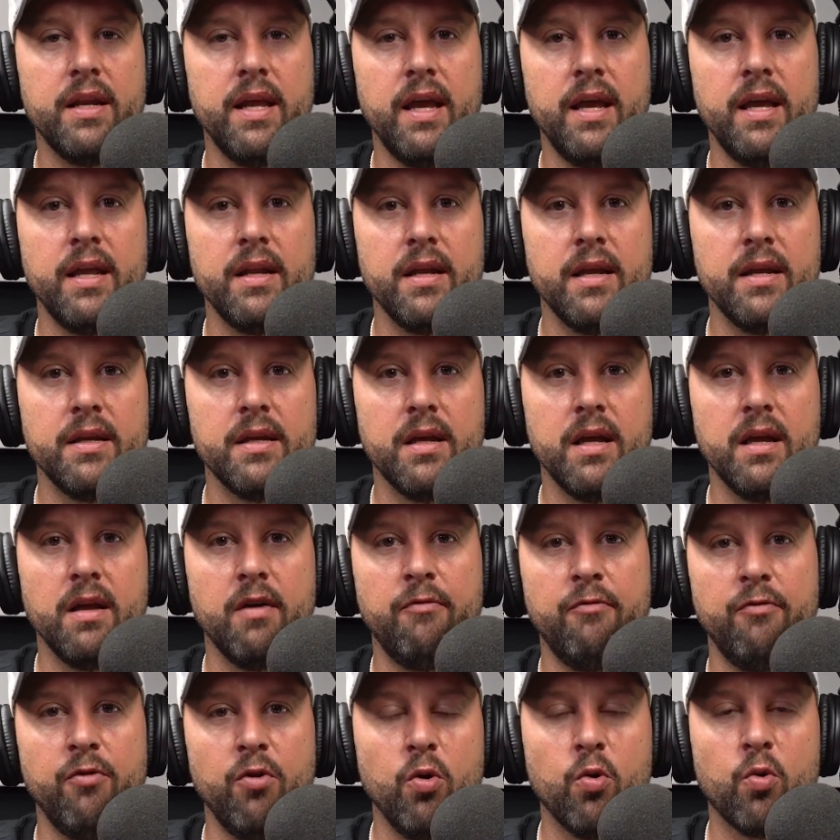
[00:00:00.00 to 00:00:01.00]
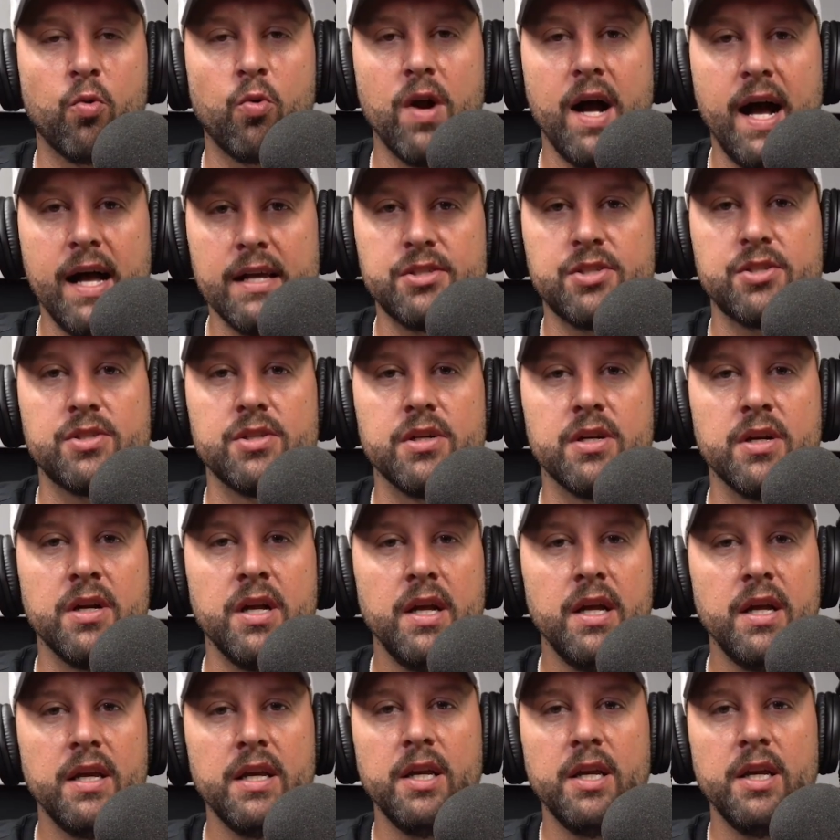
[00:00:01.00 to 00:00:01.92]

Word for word: and a, a, full roster.